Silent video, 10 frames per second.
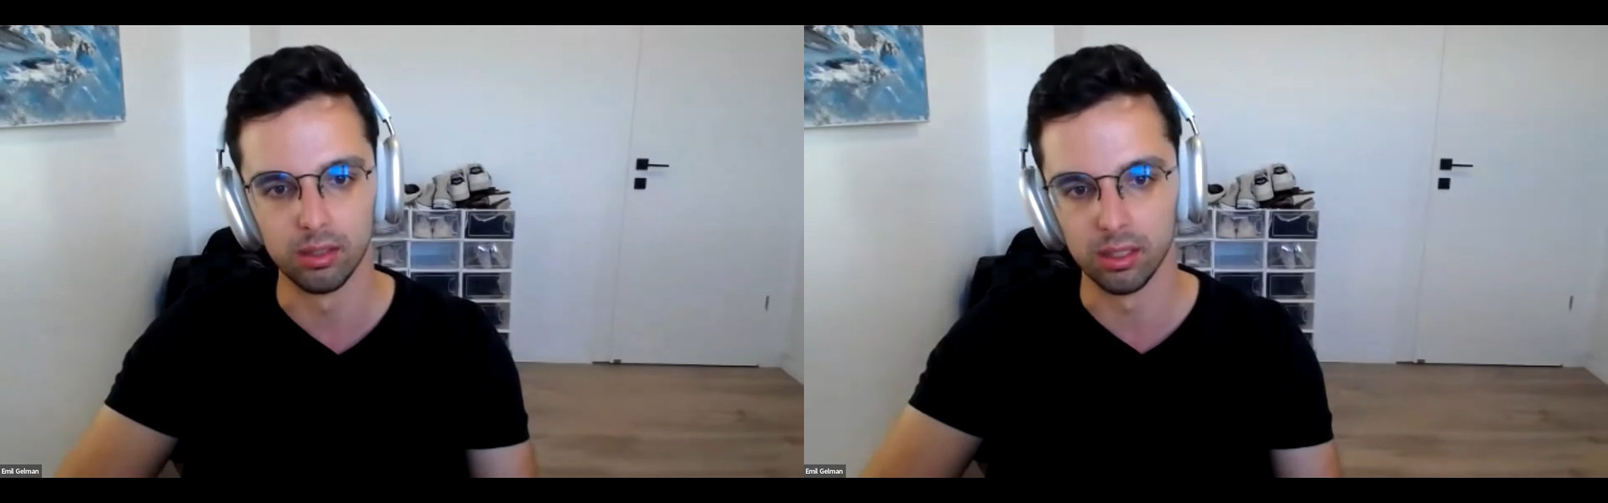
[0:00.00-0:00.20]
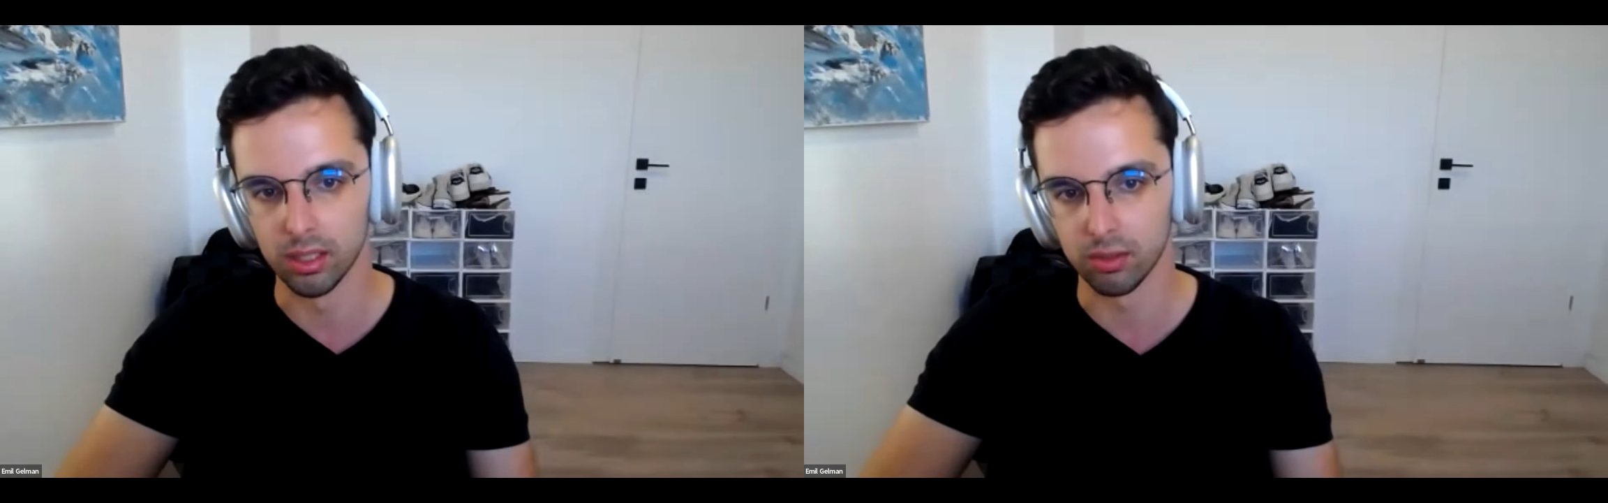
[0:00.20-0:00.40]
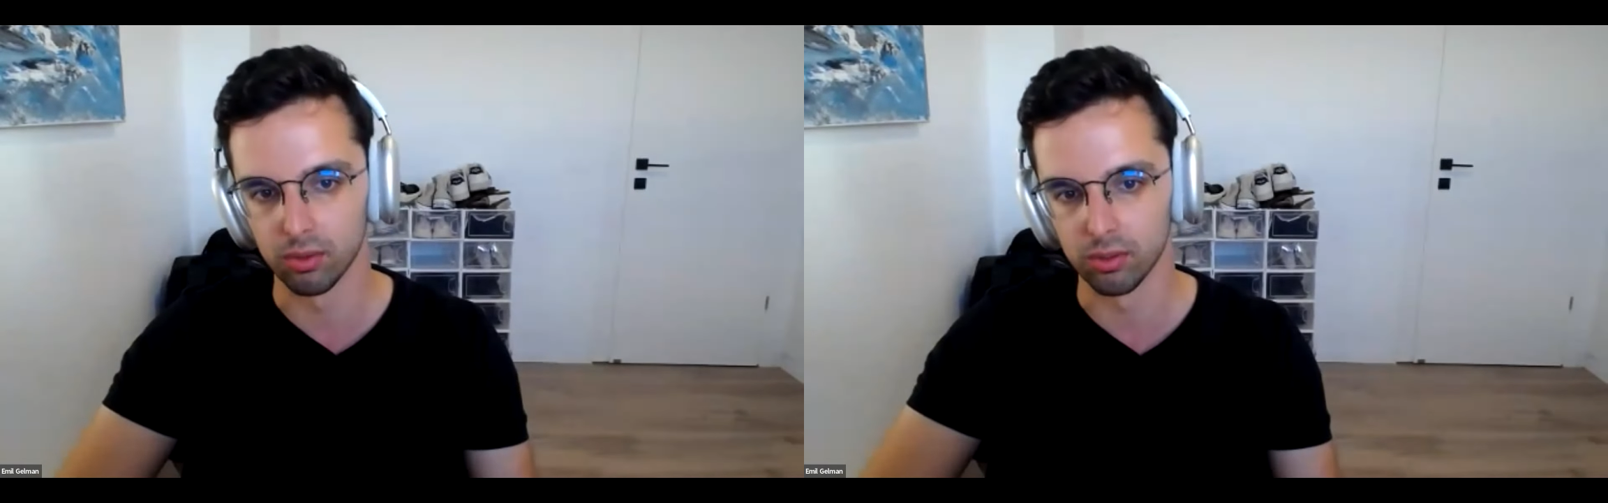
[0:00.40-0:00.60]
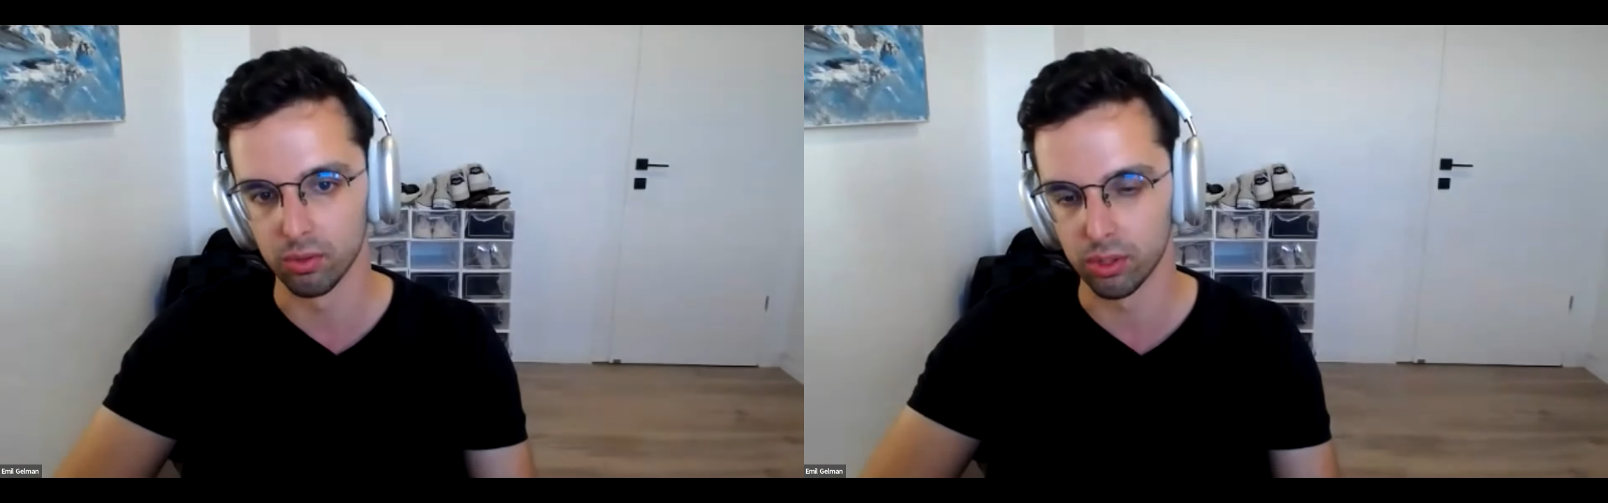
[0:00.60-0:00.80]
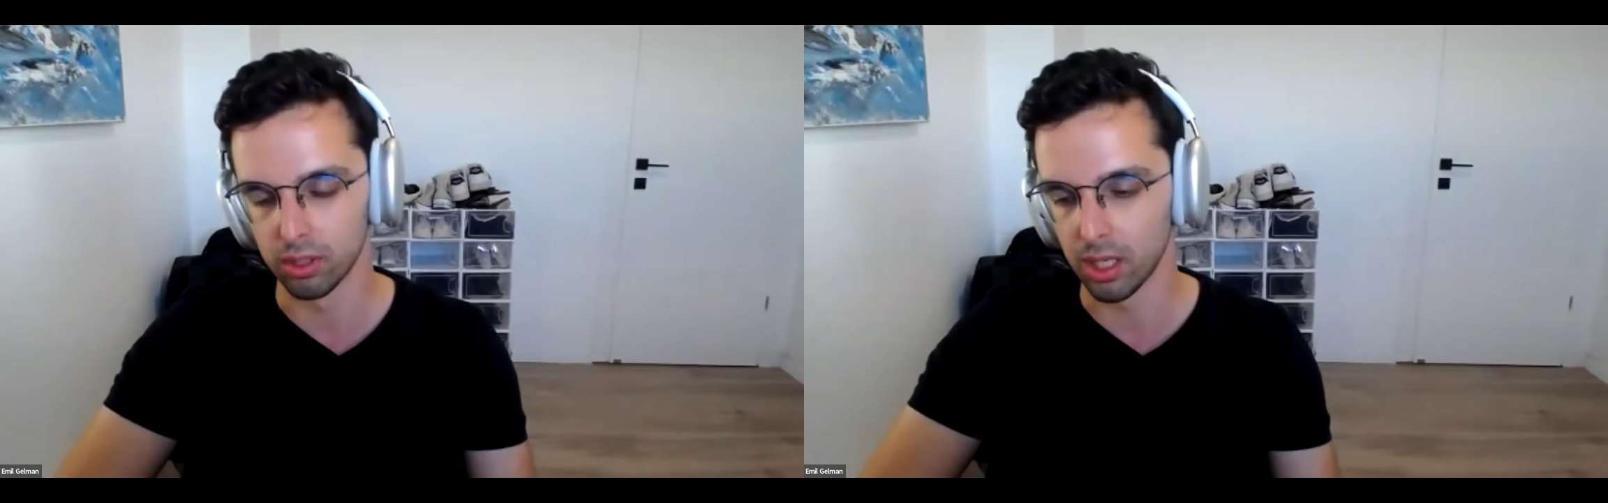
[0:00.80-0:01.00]
DNS
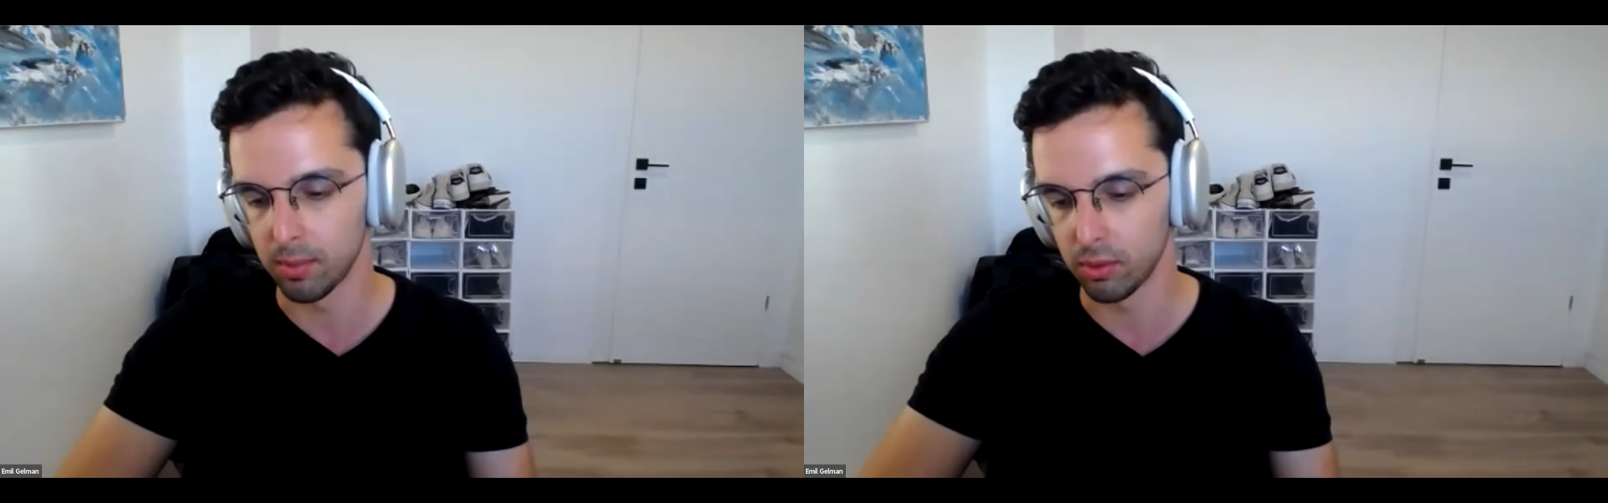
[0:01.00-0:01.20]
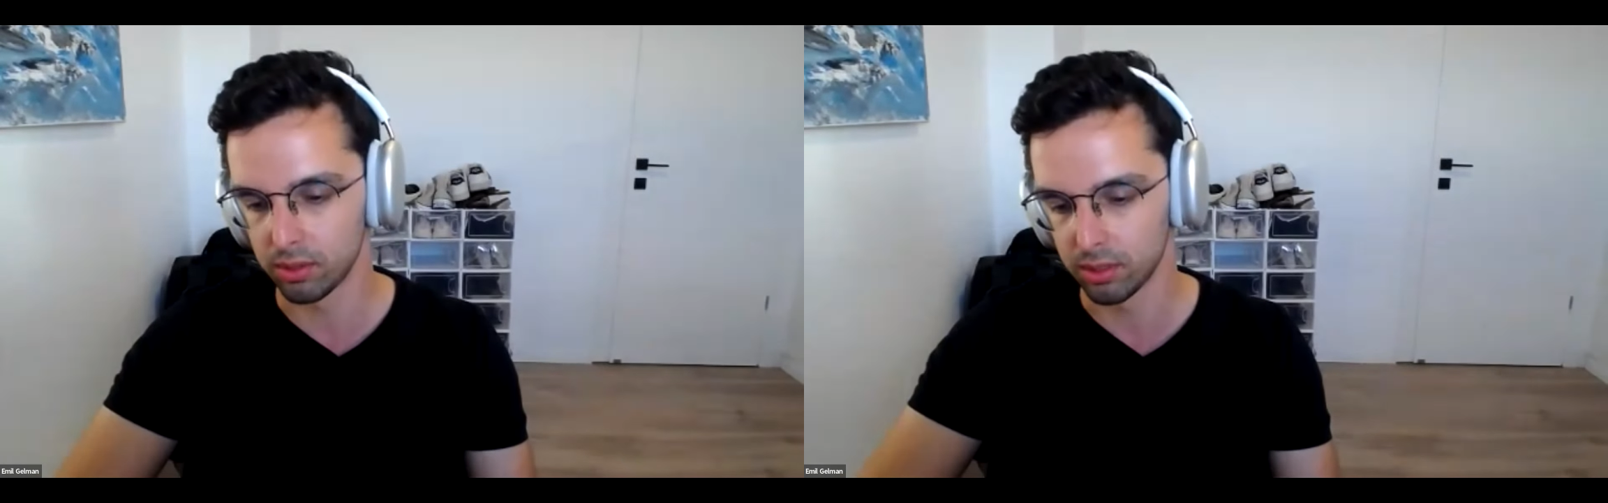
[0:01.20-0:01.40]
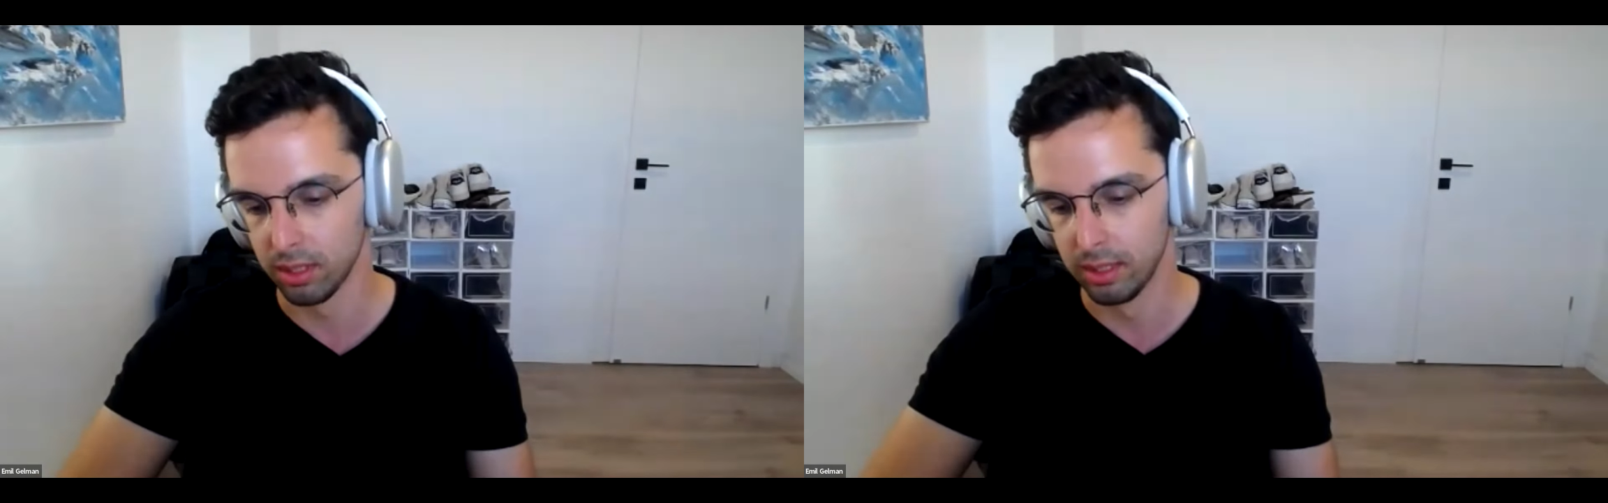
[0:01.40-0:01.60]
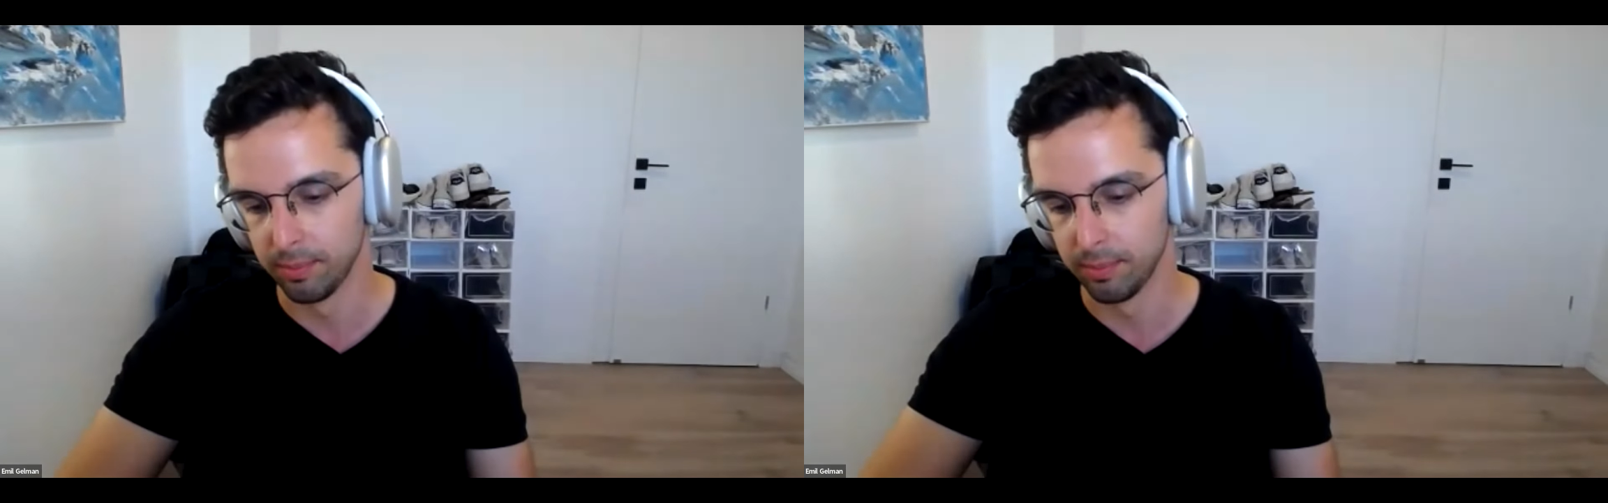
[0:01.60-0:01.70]
resolution timeouts.